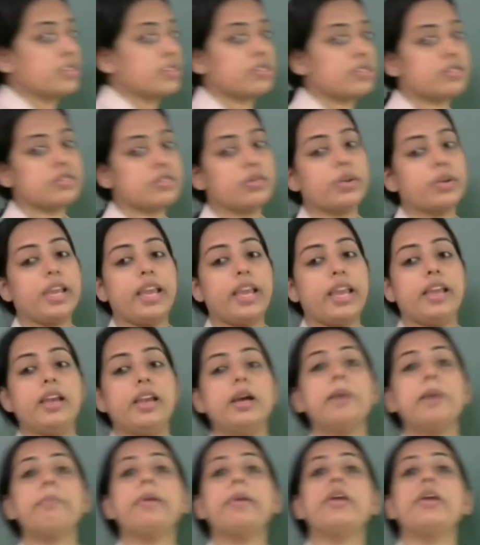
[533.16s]

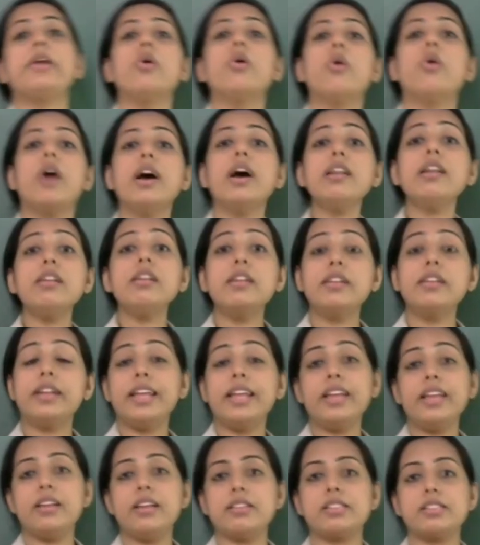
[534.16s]
Okay,
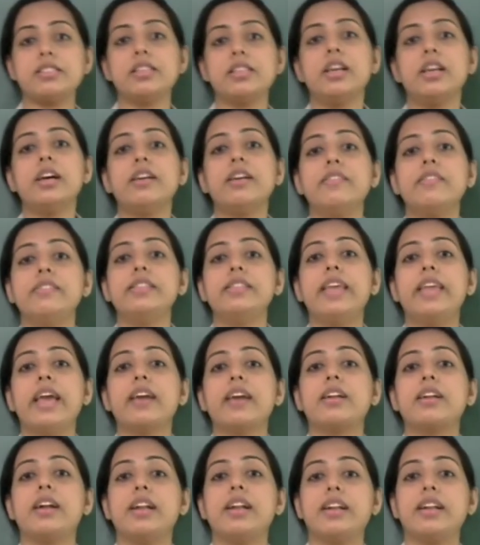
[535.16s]
PORTS. They
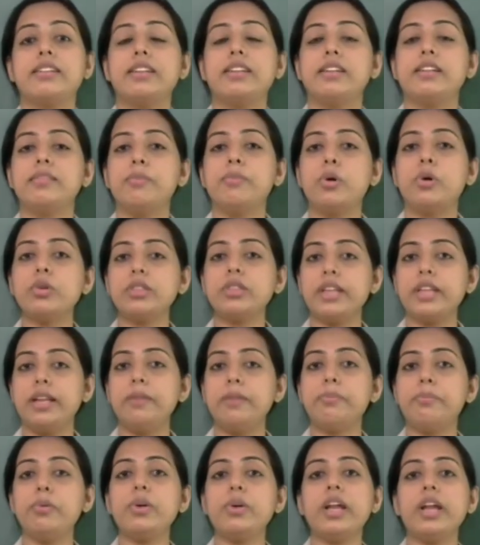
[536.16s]
are connected, both
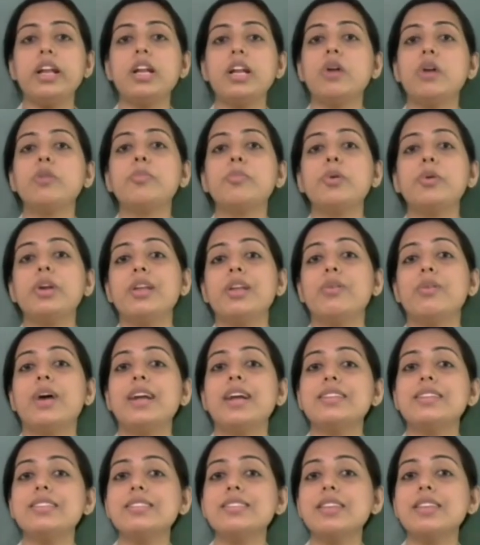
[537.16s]
input and output
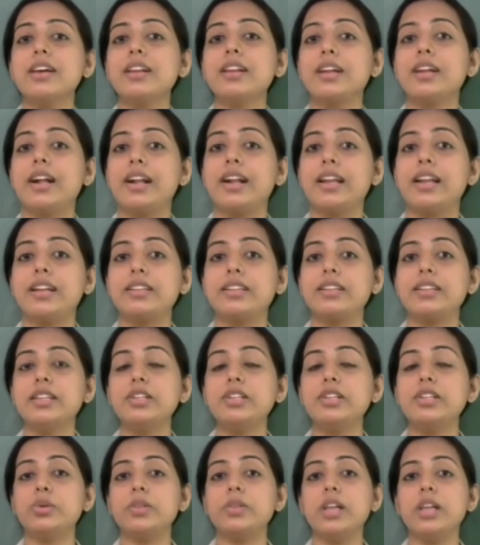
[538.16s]
devices are
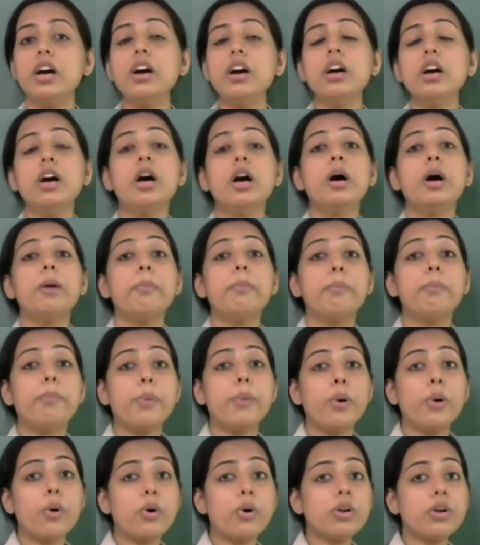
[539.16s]
connected to the
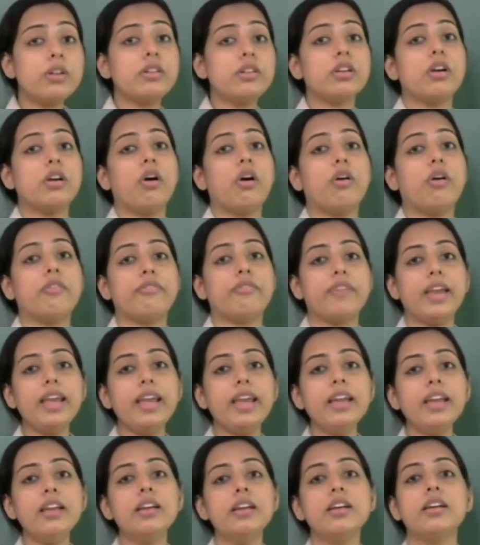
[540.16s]
port of
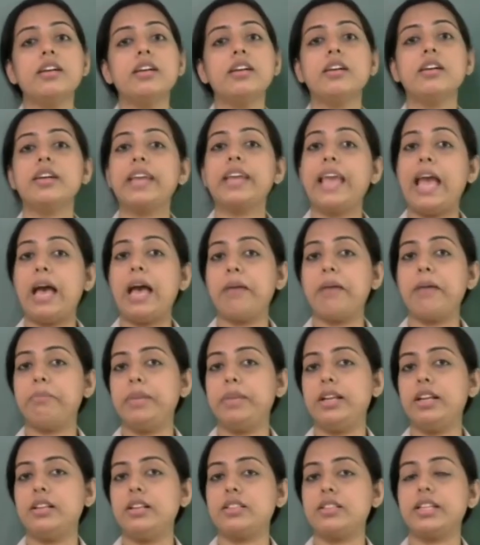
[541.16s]
a
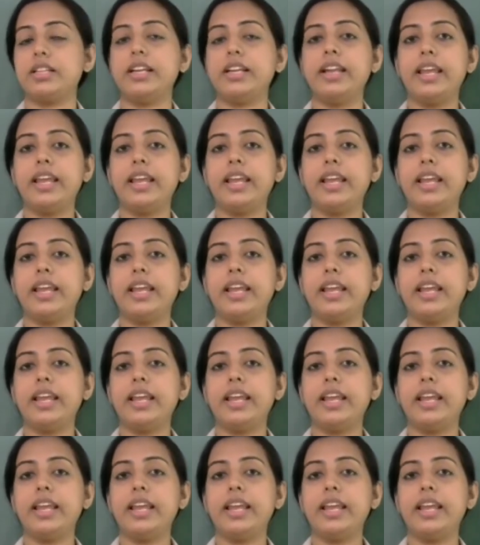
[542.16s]
cabinet. In a